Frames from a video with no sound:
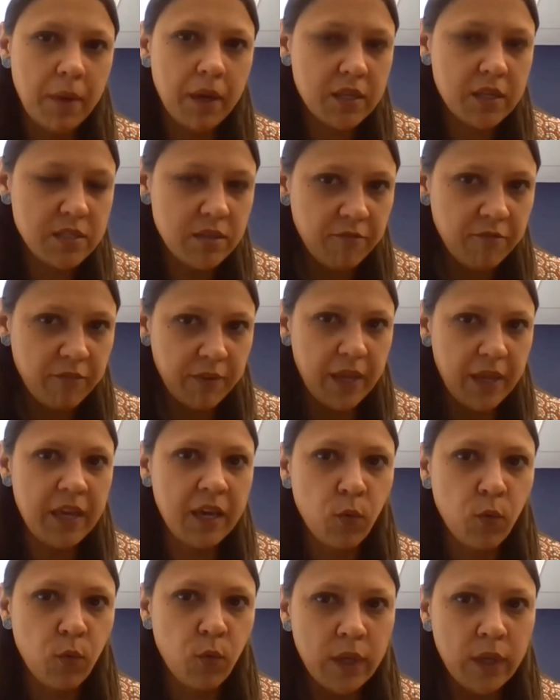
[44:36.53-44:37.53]

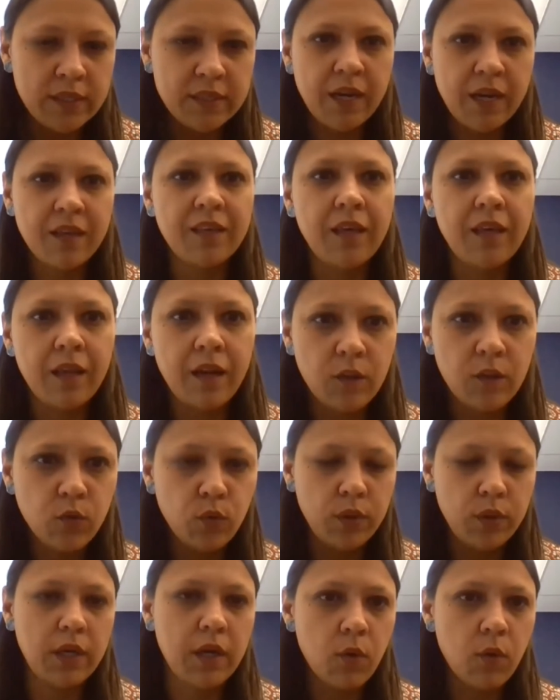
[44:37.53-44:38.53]
expresses more
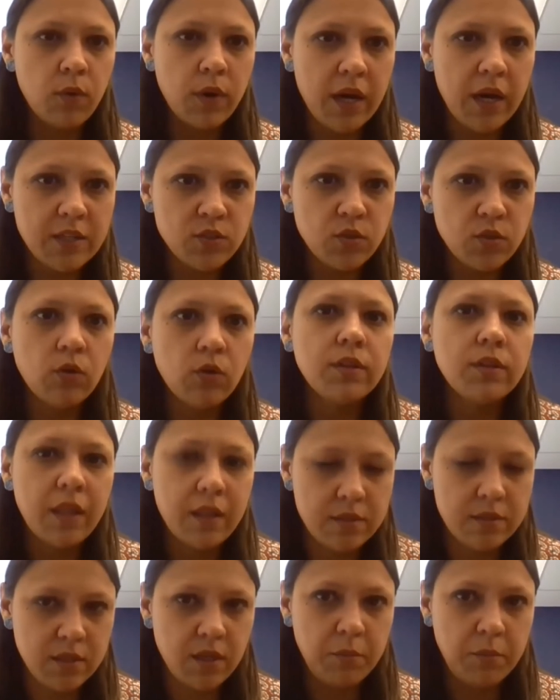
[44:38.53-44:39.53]
explicitly the problem
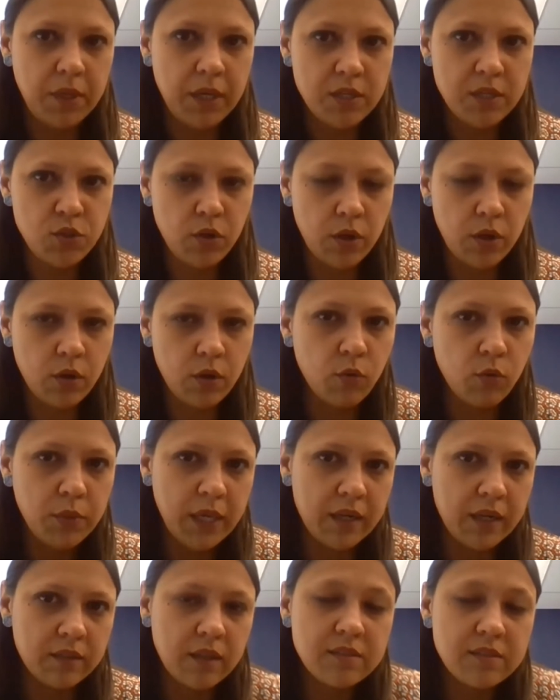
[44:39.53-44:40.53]
of those
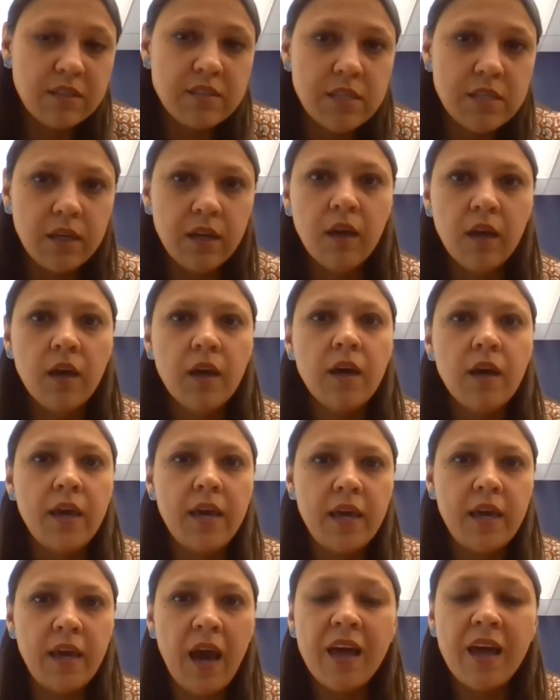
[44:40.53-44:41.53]
who allocate
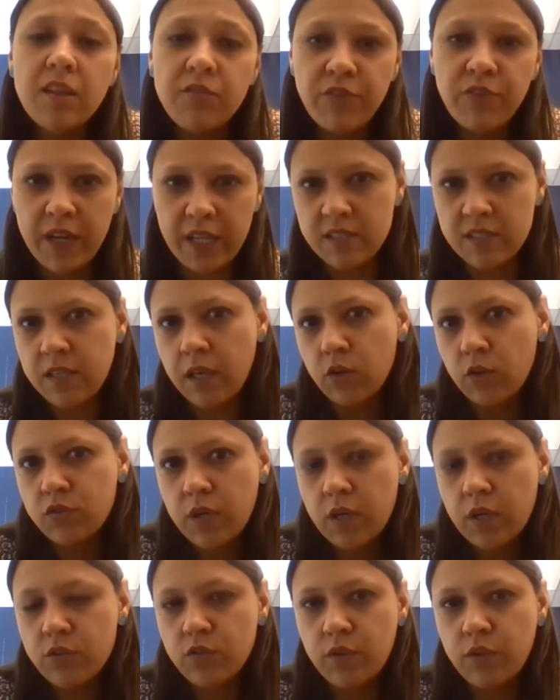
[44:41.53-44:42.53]
a case
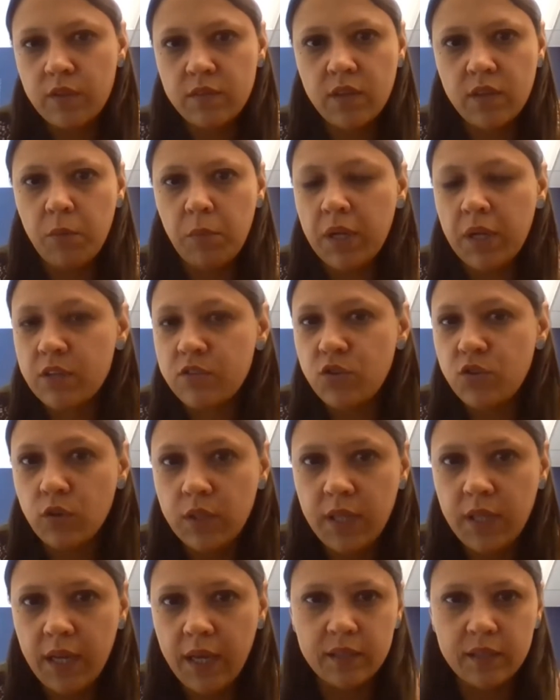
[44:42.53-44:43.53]
of covert
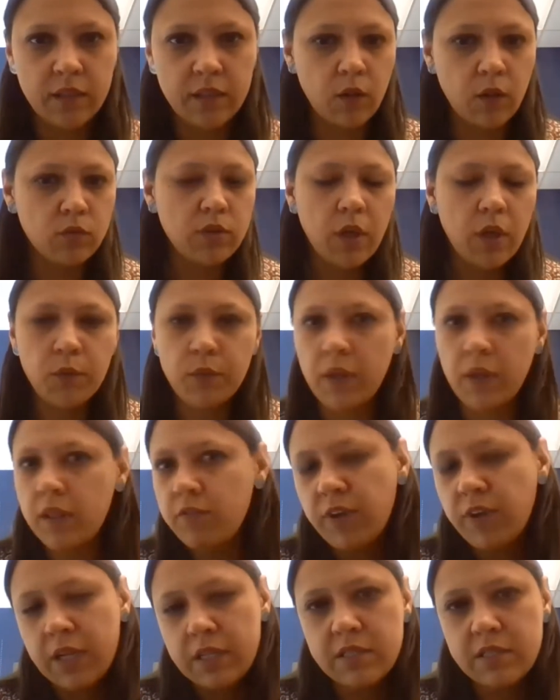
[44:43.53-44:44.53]
discrimination.
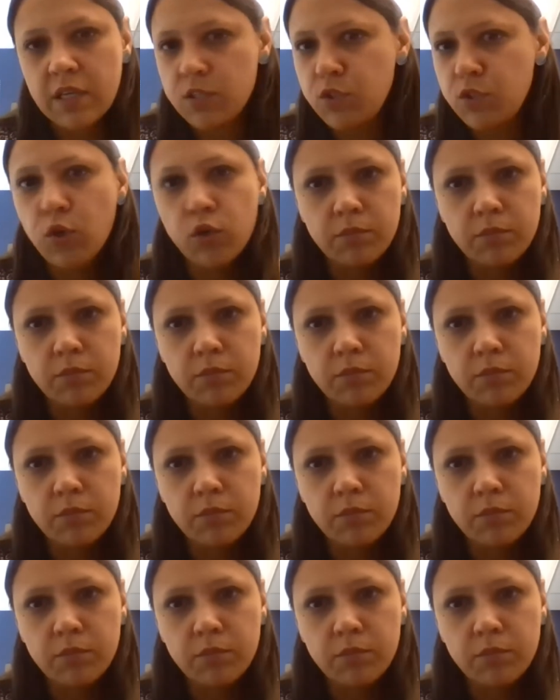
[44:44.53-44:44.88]
Unlike